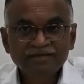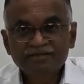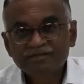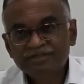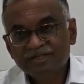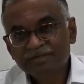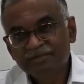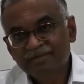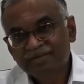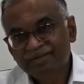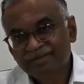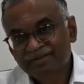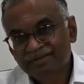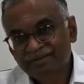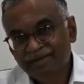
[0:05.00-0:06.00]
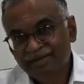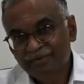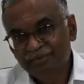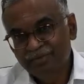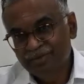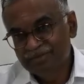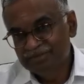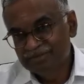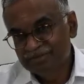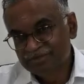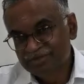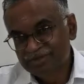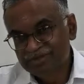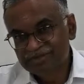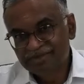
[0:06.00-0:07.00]
Ladies and gentlemen, there appears to
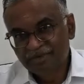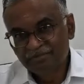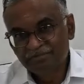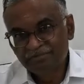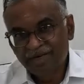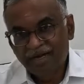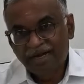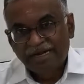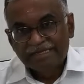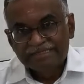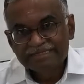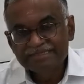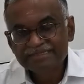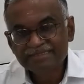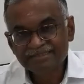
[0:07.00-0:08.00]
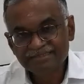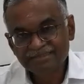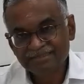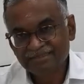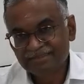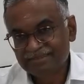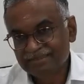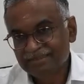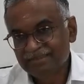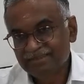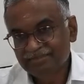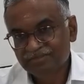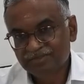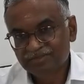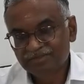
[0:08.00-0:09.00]
be some
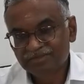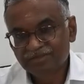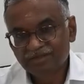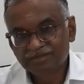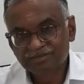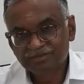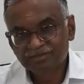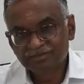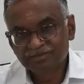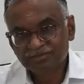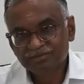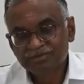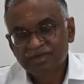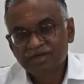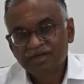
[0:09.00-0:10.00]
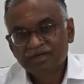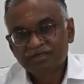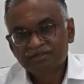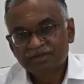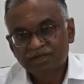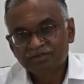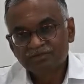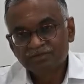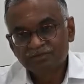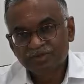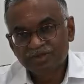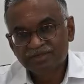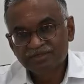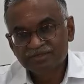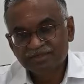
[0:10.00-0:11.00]
uncertainty with regards to transfer
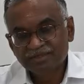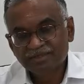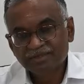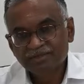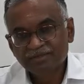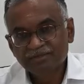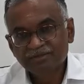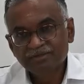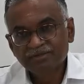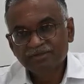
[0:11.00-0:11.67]
pricing,